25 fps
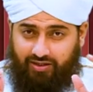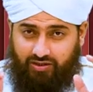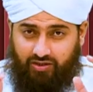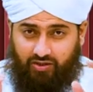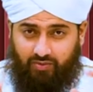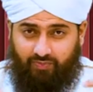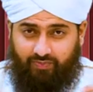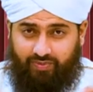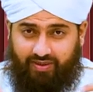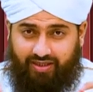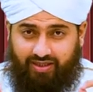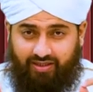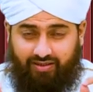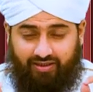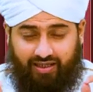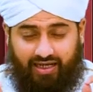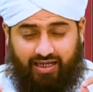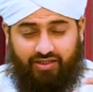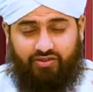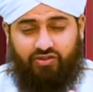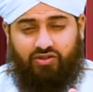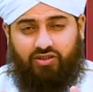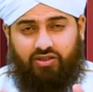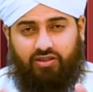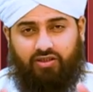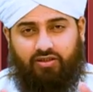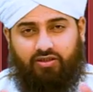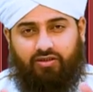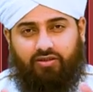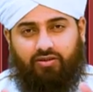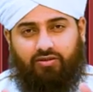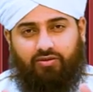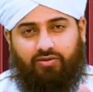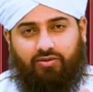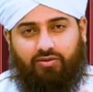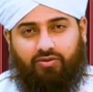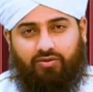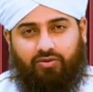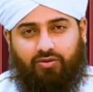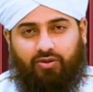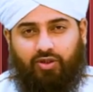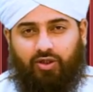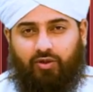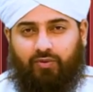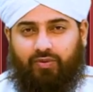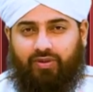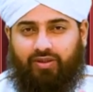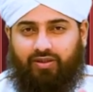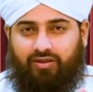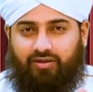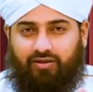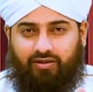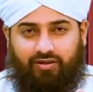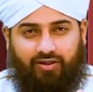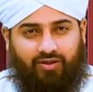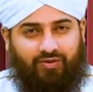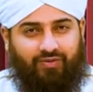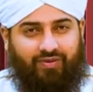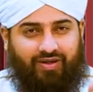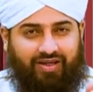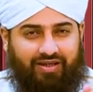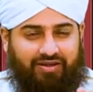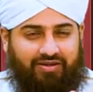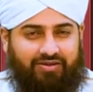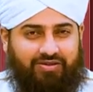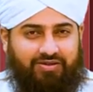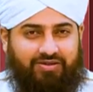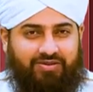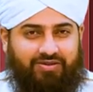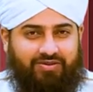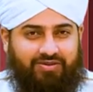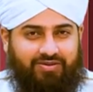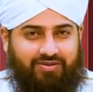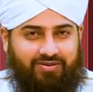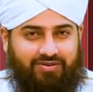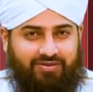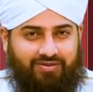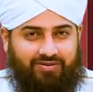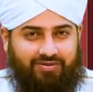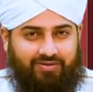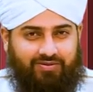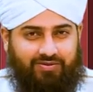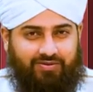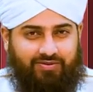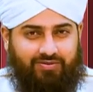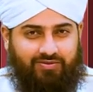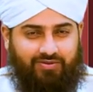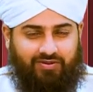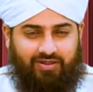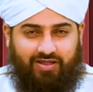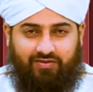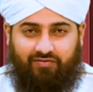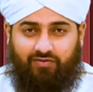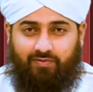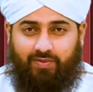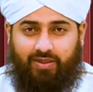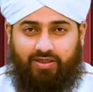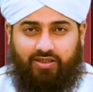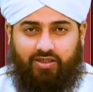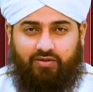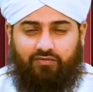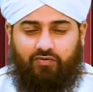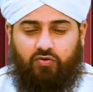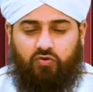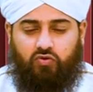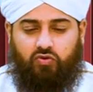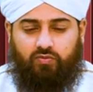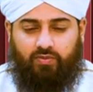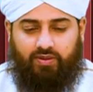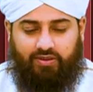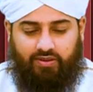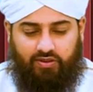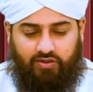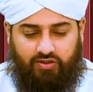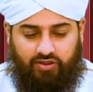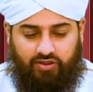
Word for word: the pain actually going away. So therefore, my dear viewers of Madani